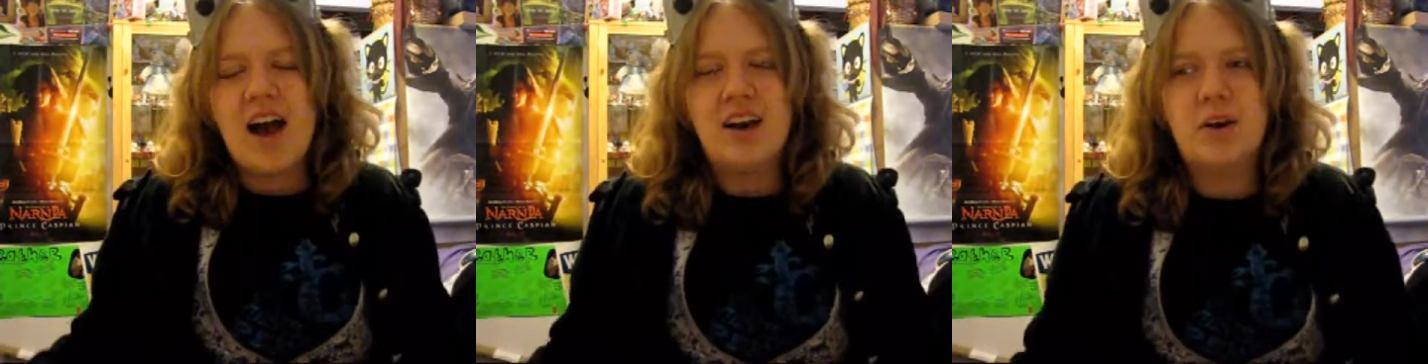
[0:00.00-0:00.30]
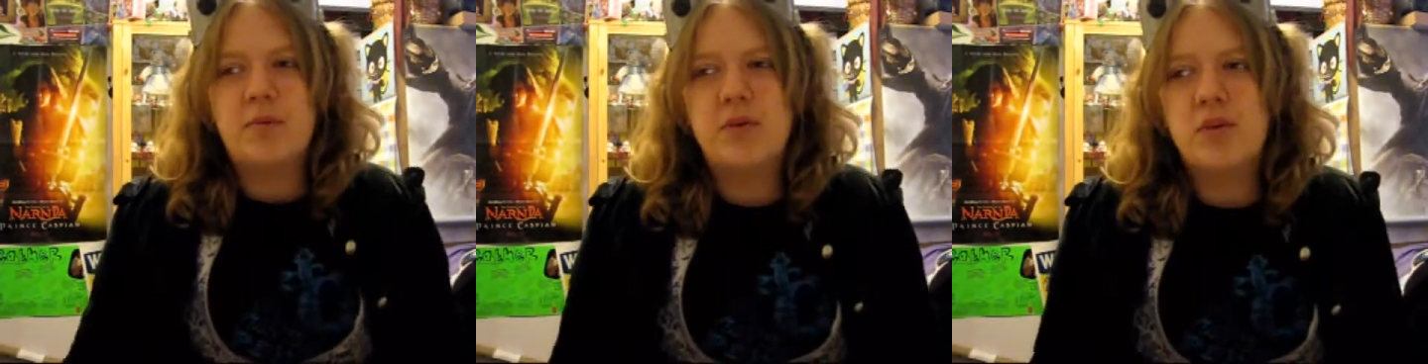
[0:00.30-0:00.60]
I
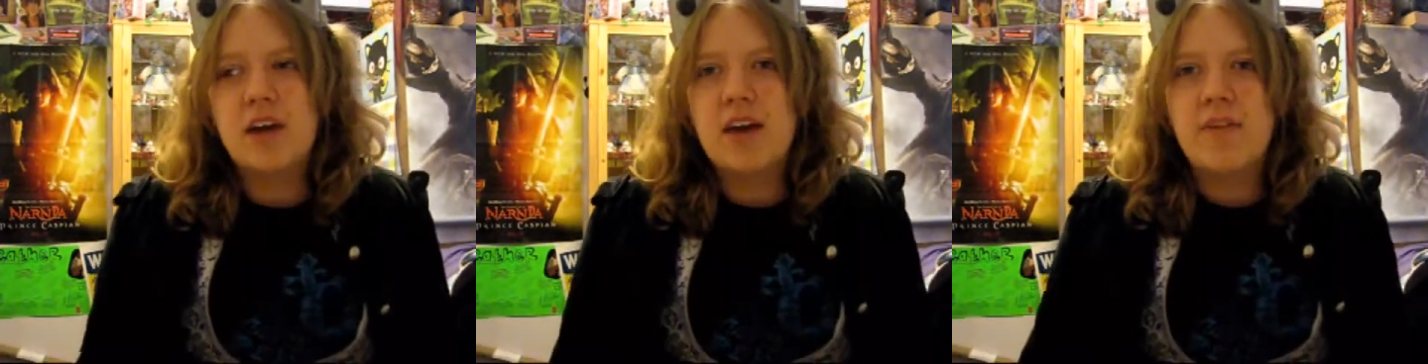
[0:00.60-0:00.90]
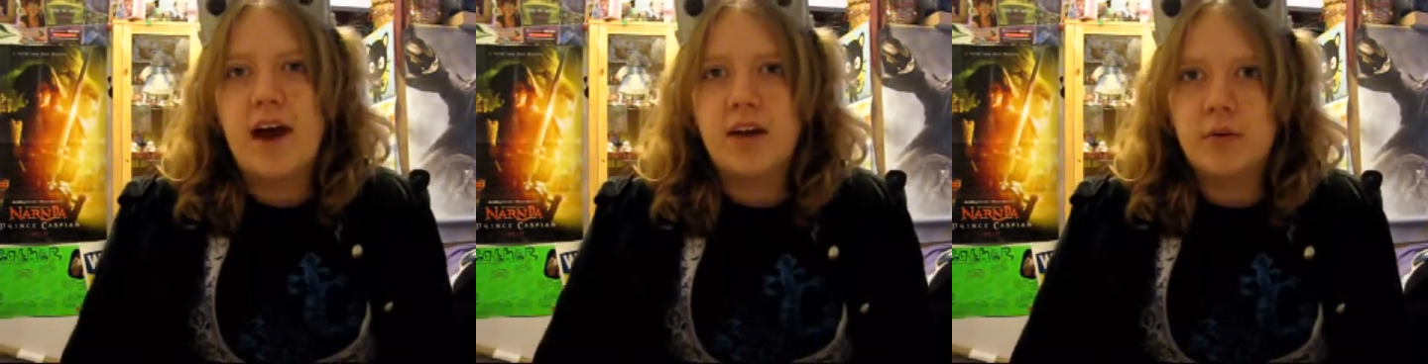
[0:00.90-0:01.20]
don't know, especially
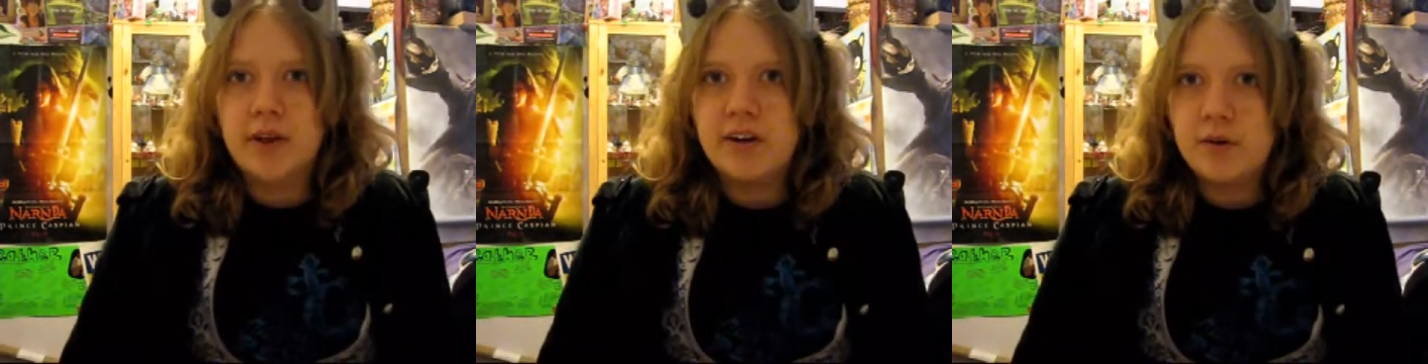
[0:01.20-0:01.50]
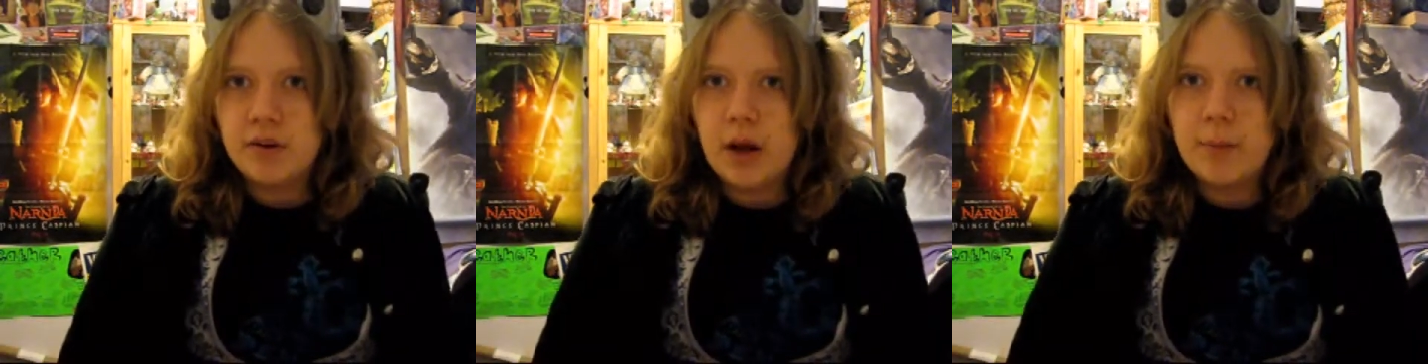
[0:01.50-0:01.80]
if I really
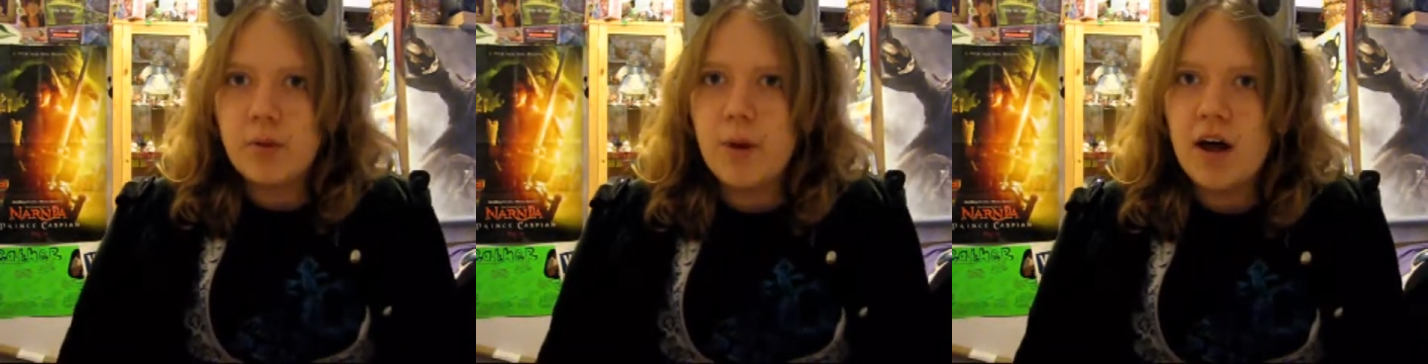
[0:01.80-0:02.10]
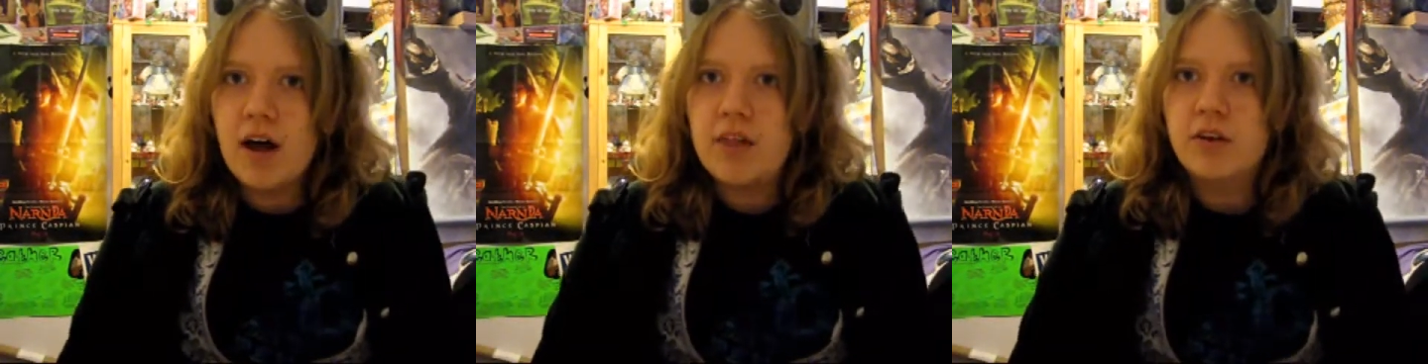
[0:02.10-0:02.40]
know the topic well